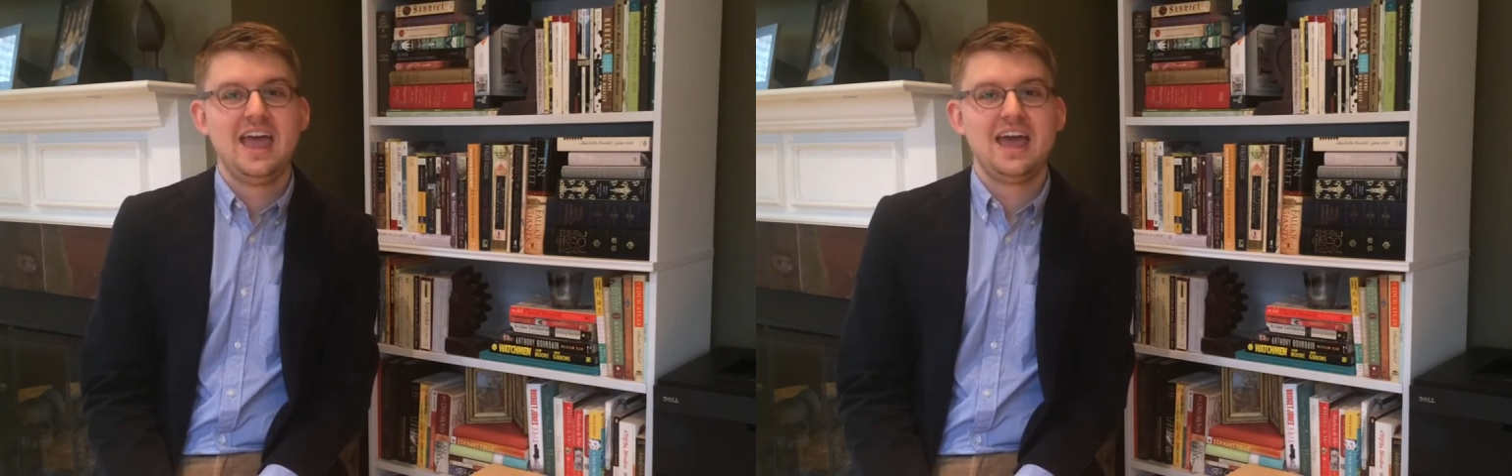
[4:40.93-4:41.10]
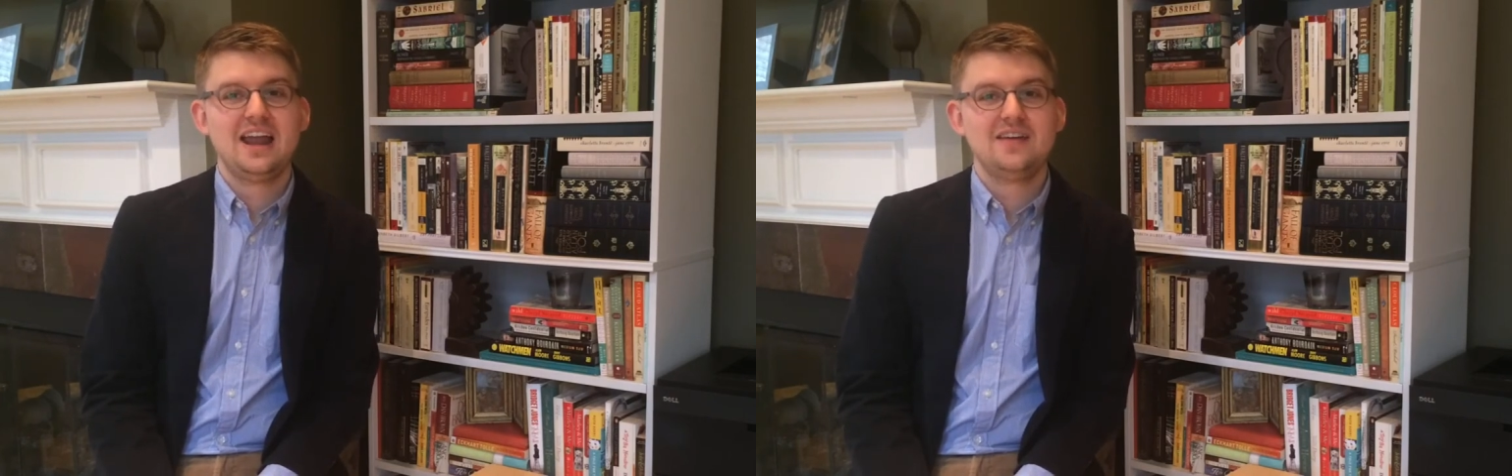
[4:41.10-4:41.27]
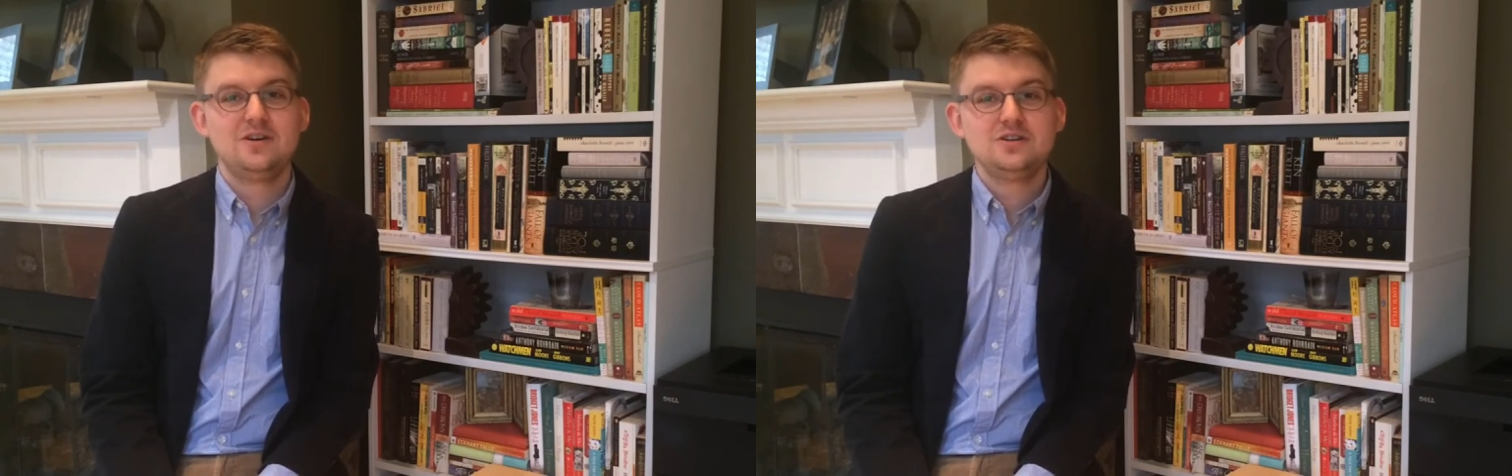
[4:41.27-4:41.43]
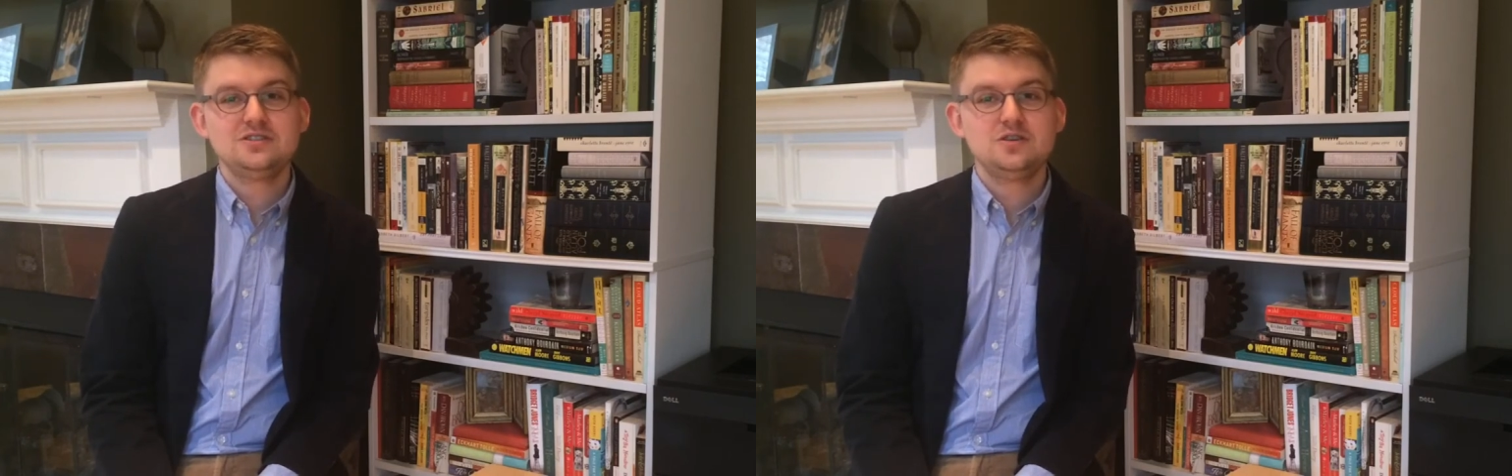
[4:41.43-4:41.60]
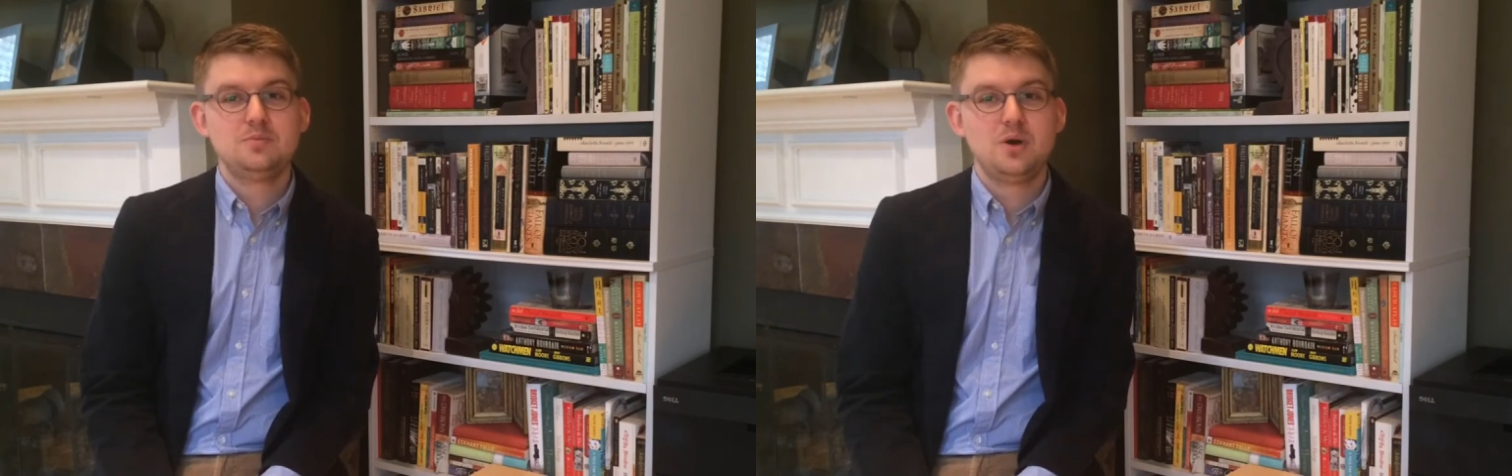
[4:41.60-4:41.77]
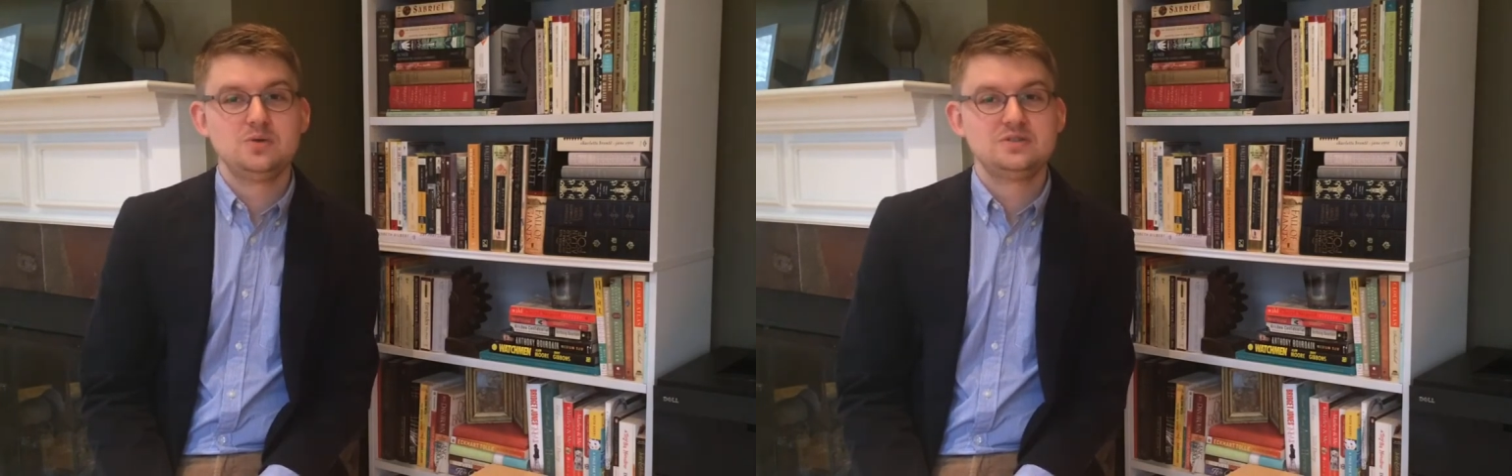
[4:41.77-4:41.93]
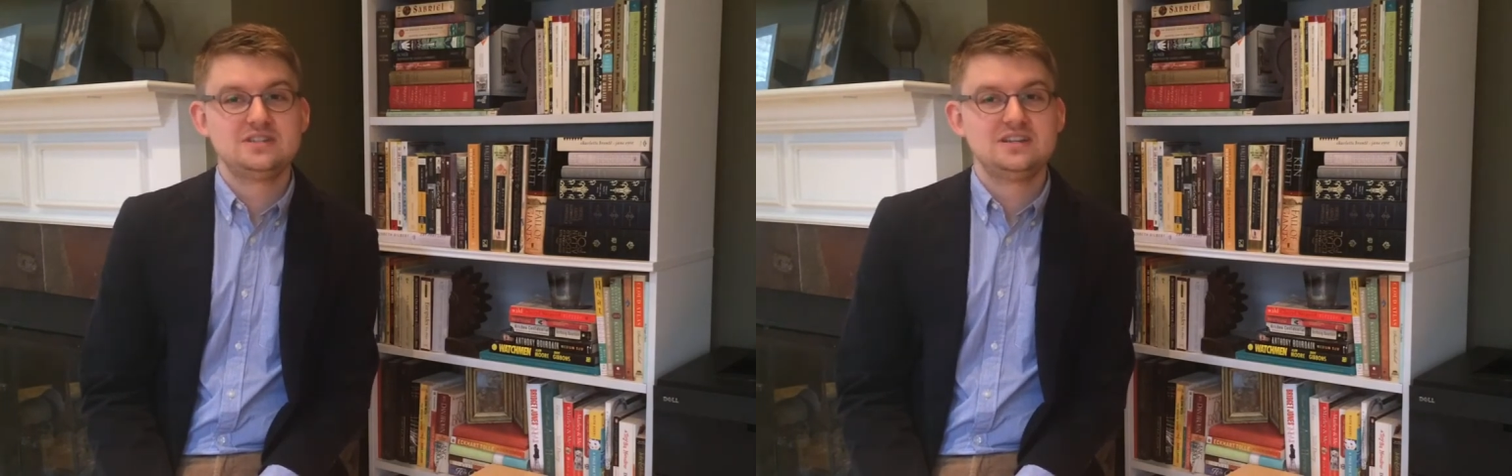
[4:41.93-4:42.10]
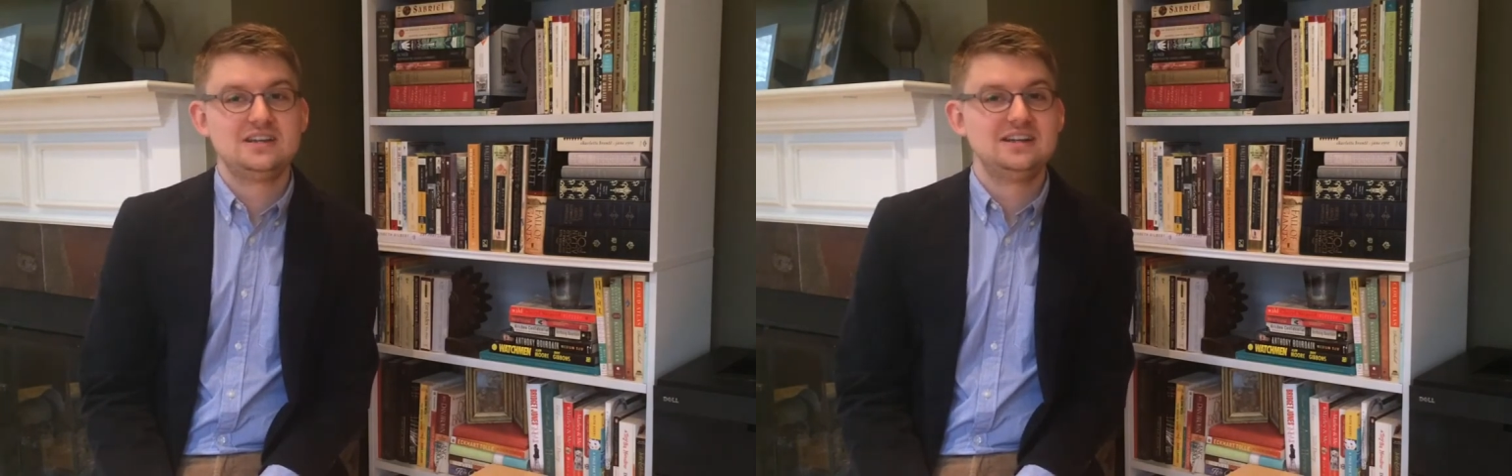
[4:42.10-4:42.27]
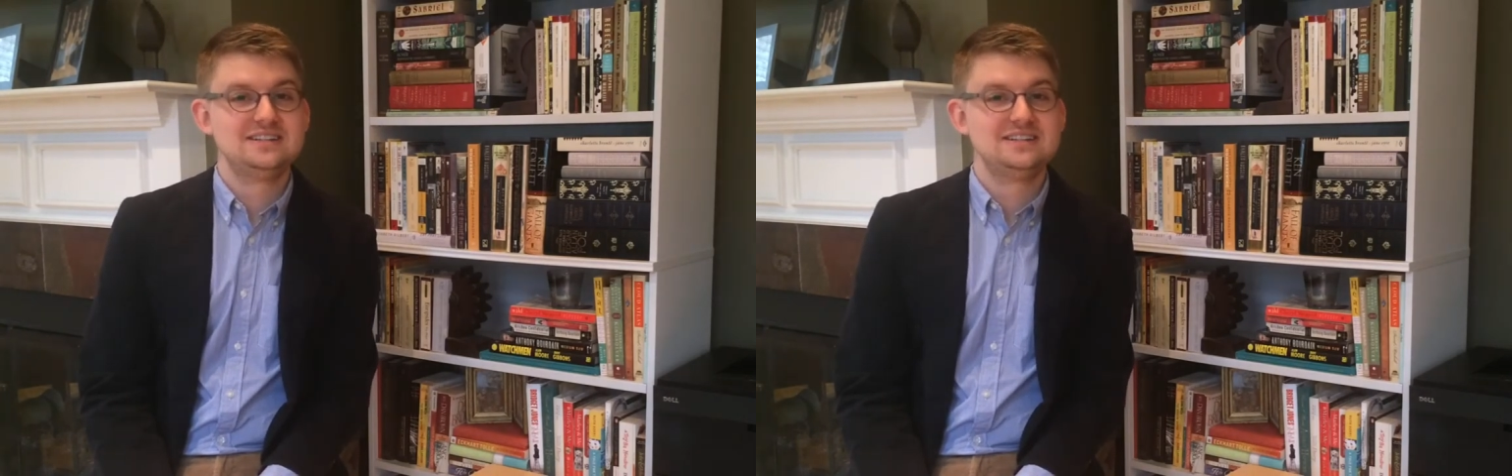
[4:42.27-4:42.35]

and I've also posted an